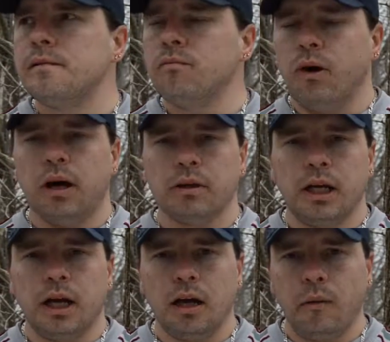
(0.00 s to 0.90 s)
Wow,
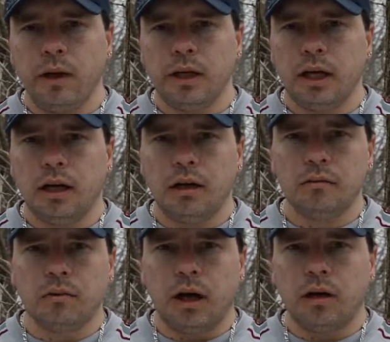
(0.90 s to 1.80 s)
that highway
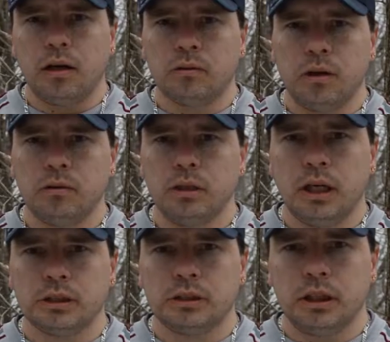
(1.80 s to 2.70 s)
road
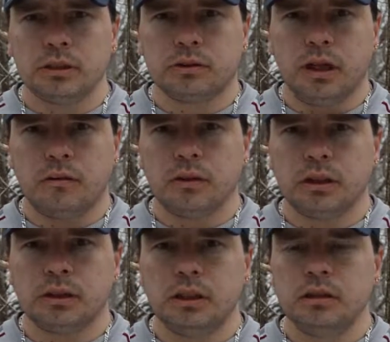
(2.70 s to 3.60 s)
actually does travel,
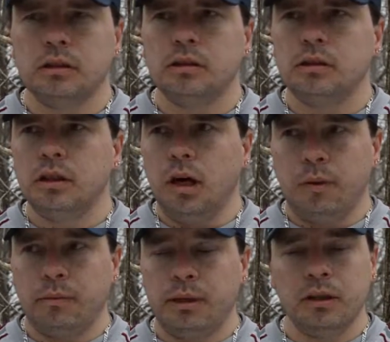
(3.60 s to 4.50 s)
doesn't it? I mean,
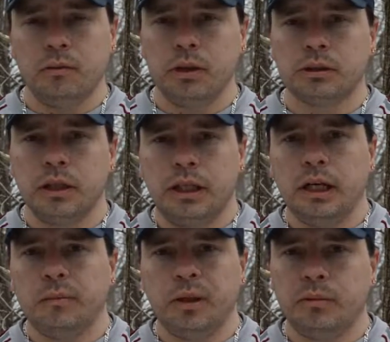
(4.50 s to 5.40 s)
I'm in the woods right
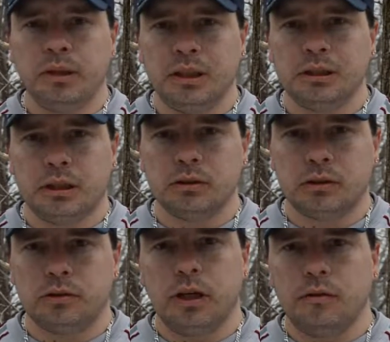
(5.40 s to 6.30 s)
now, but I mean, it still
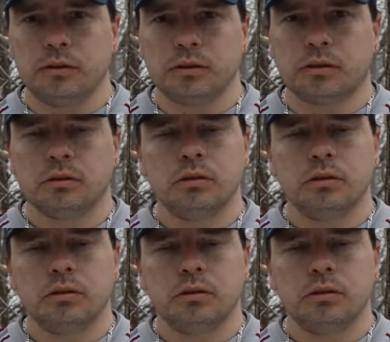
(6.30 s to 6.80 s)
travels